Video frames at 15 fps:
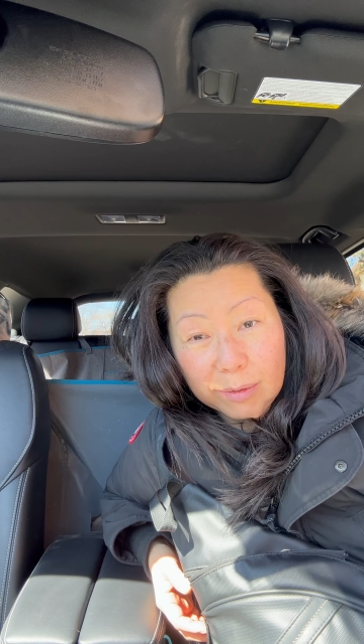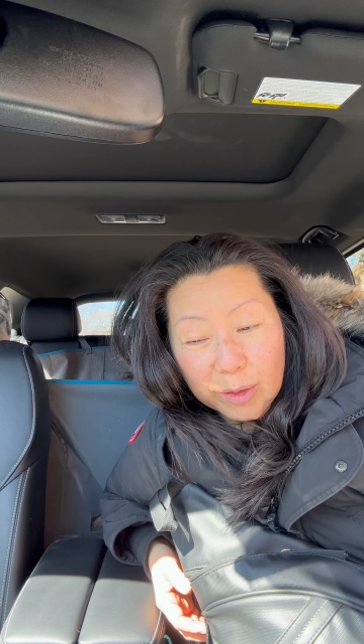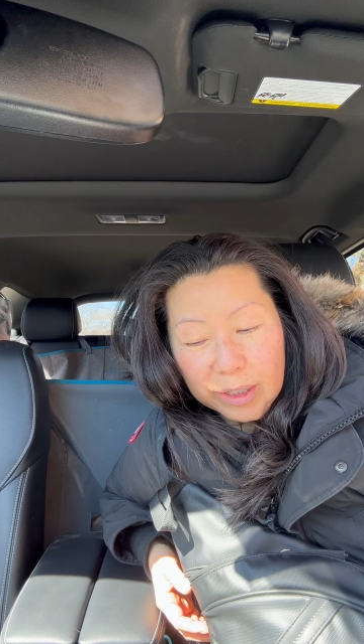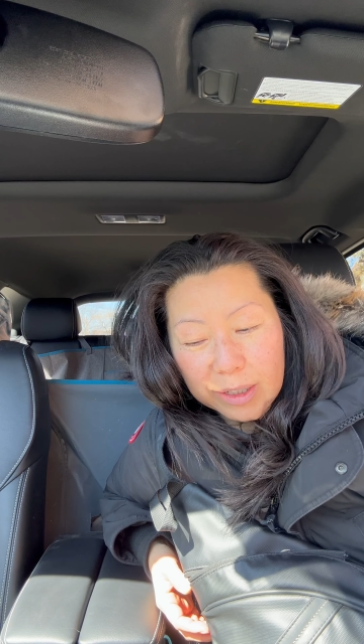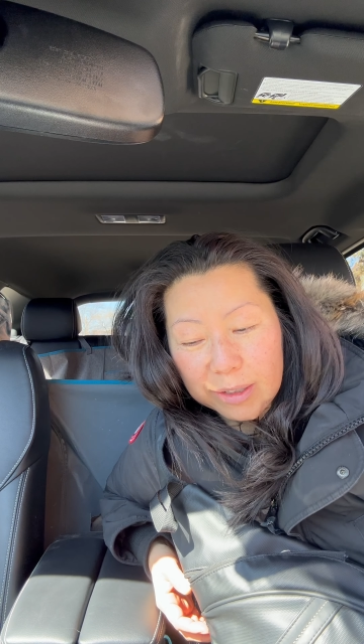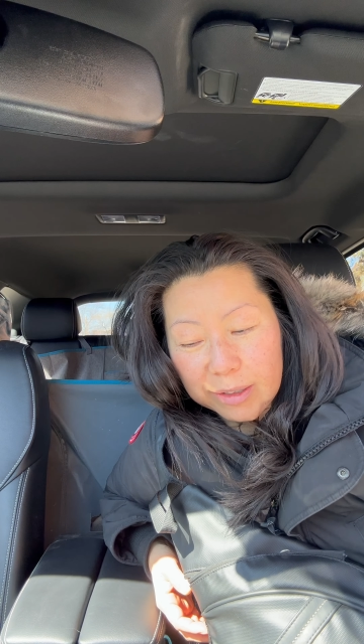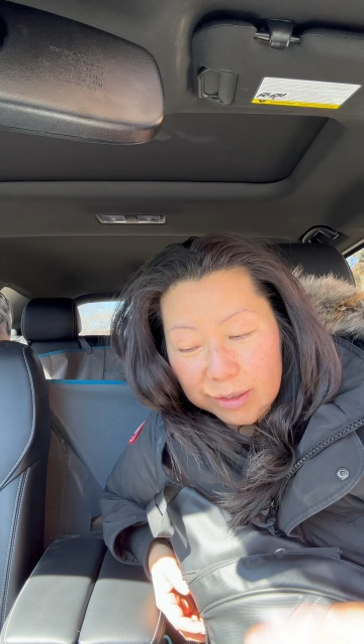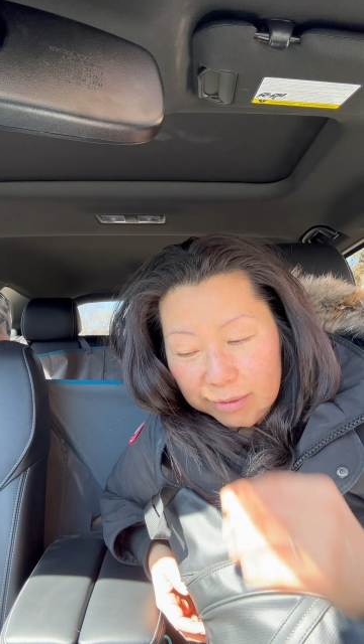for
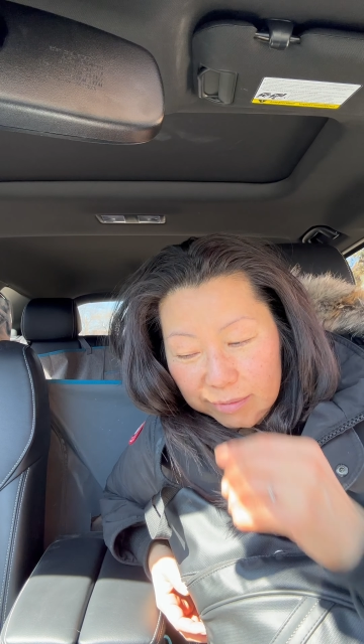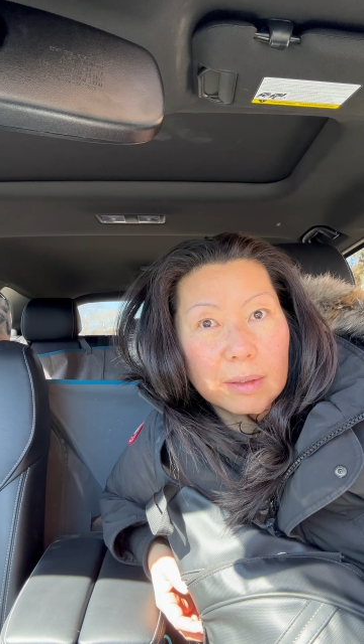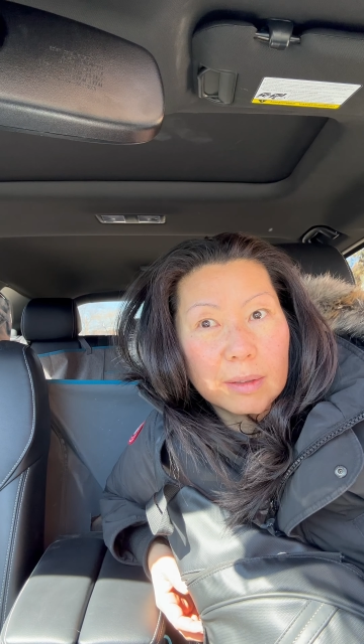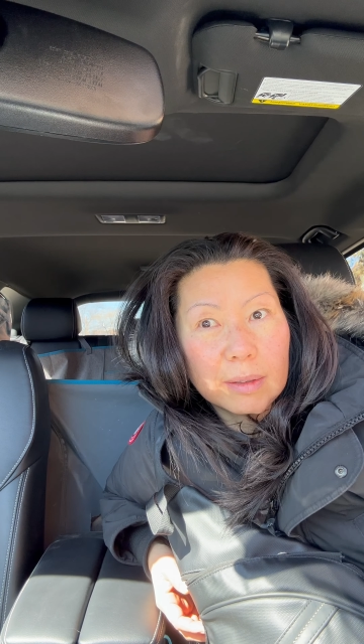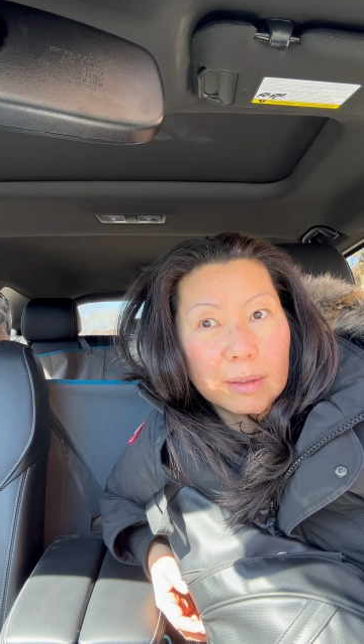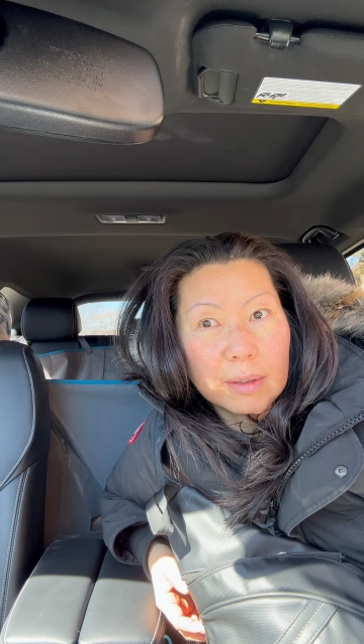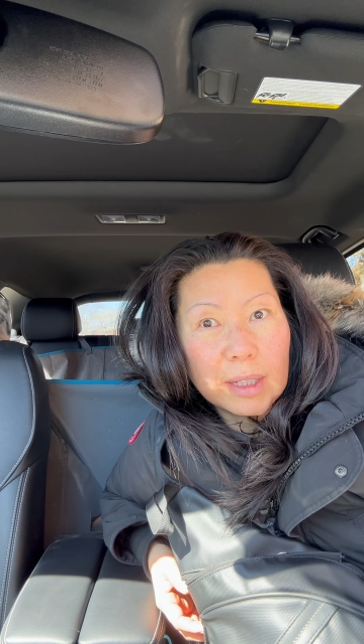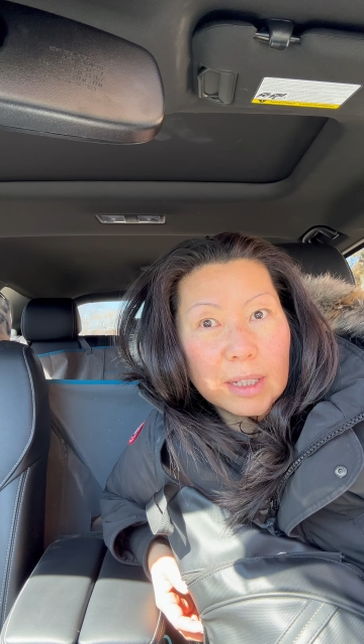dinner.
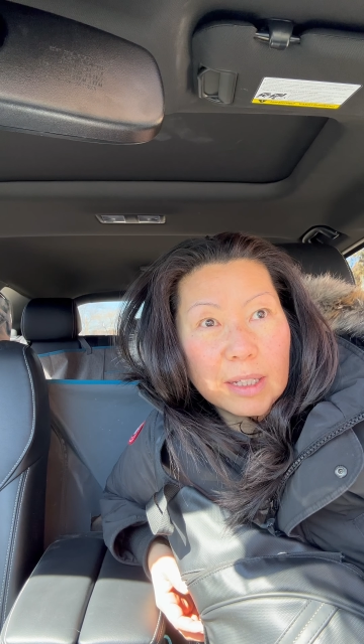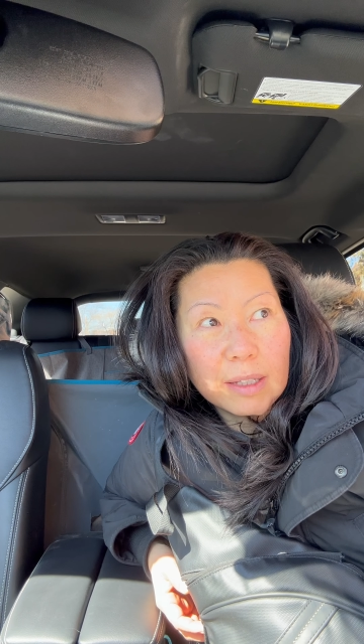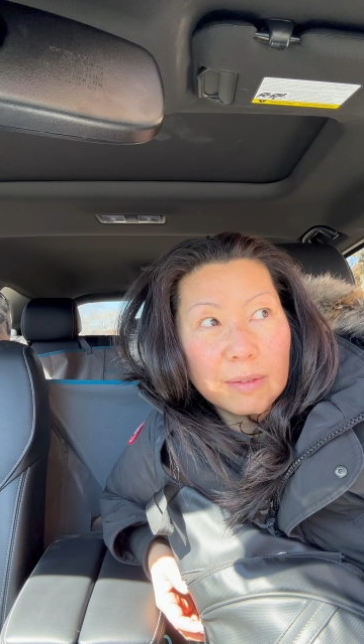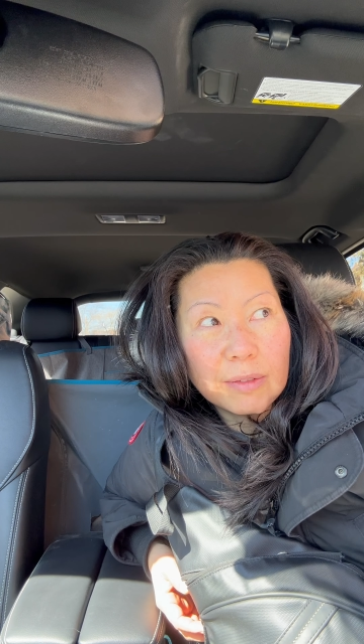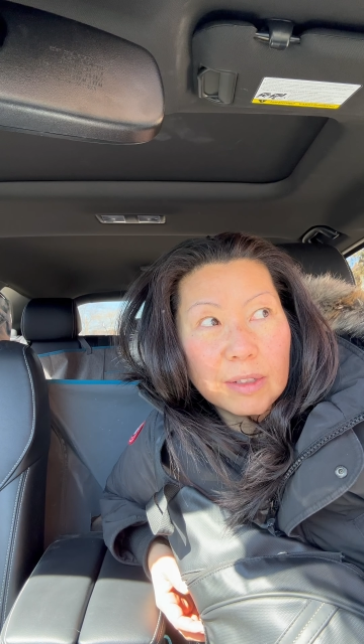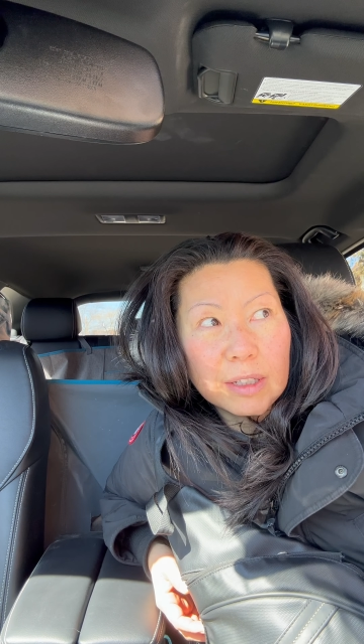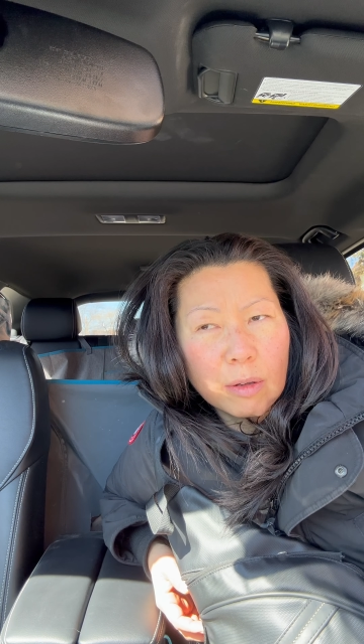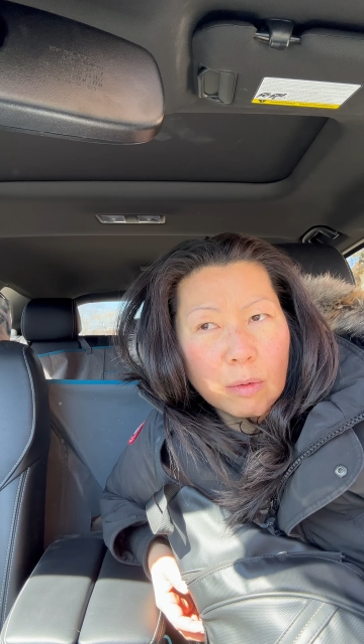That
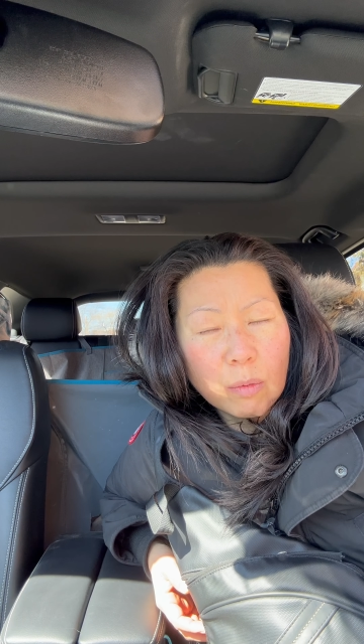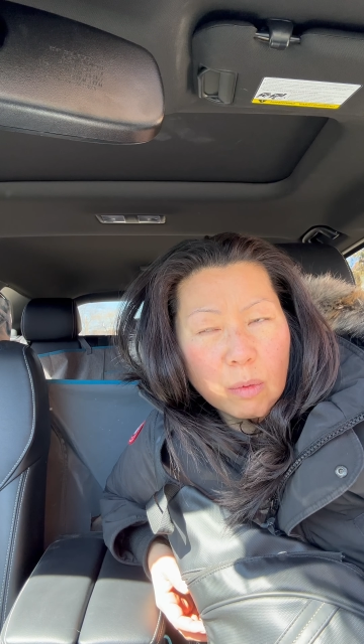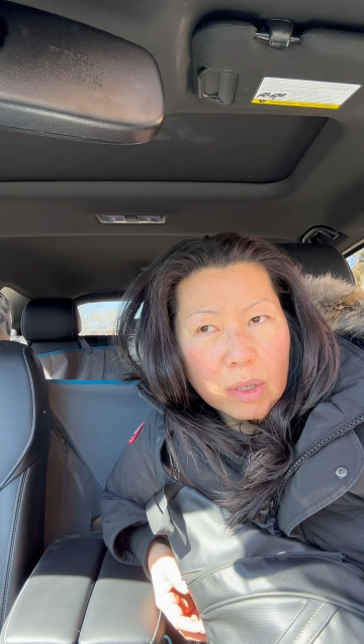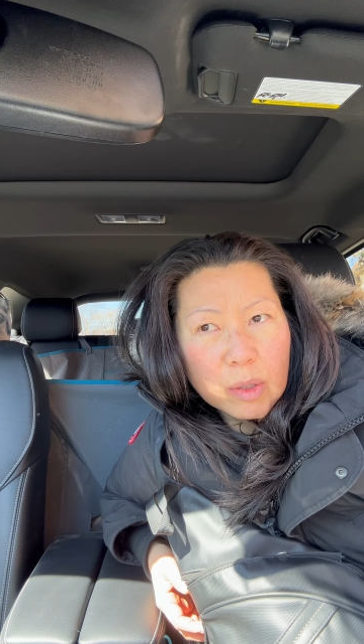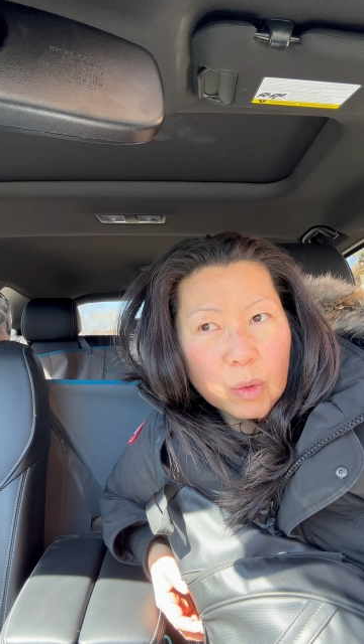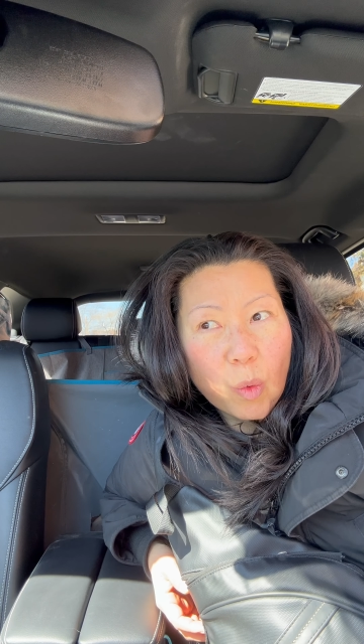evening was